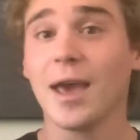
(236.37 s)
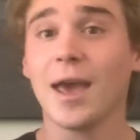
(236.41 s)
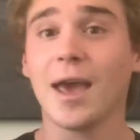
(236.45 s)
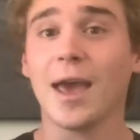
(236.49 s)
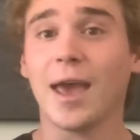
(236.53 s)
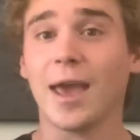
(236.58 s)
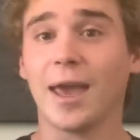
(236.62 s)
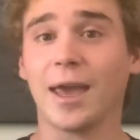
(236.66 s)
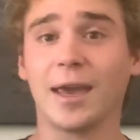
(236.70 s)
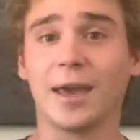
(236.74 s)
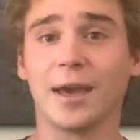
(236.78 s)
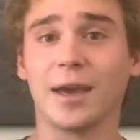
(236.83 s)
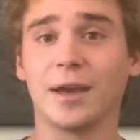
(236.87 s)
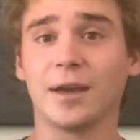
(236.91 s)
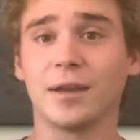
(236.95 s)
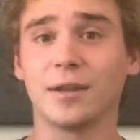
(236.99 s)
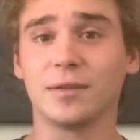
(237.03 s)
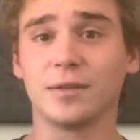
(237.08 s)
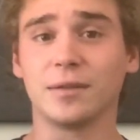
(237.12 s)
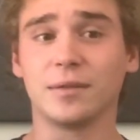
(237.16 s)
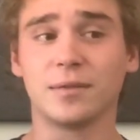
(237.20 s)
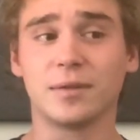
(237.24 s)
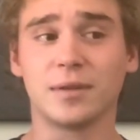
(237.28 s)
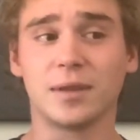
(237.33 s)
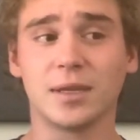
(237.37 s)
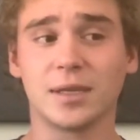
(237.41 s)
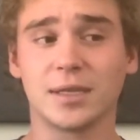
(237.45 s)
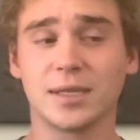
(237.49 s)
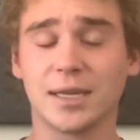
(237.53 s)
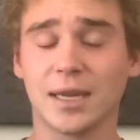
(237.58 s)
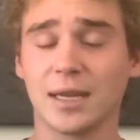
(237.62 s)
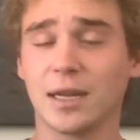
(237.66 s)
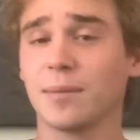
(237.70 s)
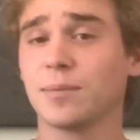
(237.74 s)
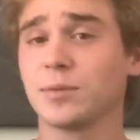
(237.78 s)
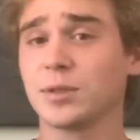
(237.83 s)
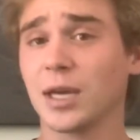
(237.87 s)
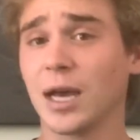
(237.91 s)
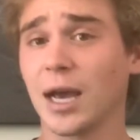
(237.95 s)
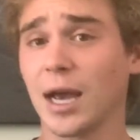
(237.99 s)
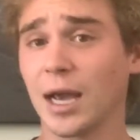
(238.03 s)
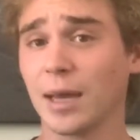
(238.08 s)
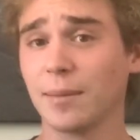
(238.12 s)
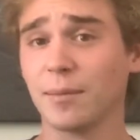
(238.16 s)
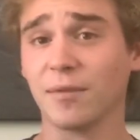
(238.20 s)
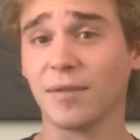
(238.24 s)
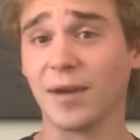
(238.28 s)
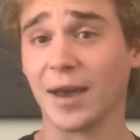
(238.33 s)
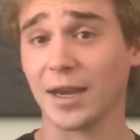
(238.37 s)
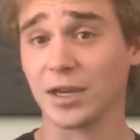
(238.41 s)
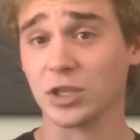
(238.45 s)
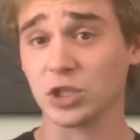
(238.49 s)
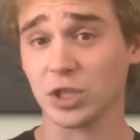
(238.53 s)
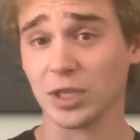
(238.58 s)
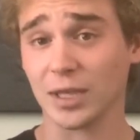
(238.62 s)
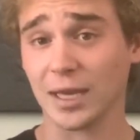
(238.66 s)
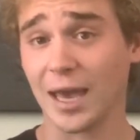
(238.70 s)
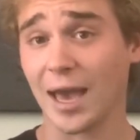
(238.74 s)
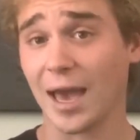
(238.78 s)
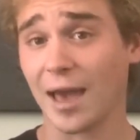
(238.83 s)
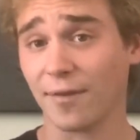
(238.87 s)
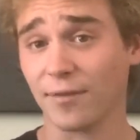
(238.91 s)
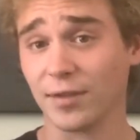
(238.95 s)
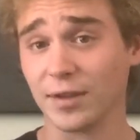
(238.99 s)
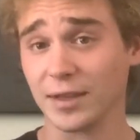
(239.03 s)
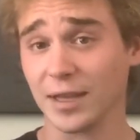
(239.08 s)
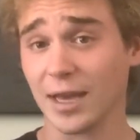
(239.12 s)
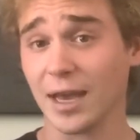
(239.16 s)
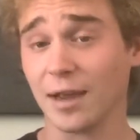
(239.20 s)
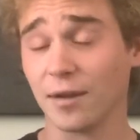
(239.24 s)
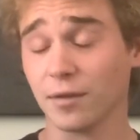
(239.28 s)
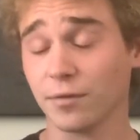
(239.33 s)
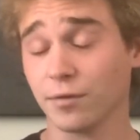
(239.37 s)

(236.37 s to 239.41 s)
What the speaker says: And the setup time of actually having to have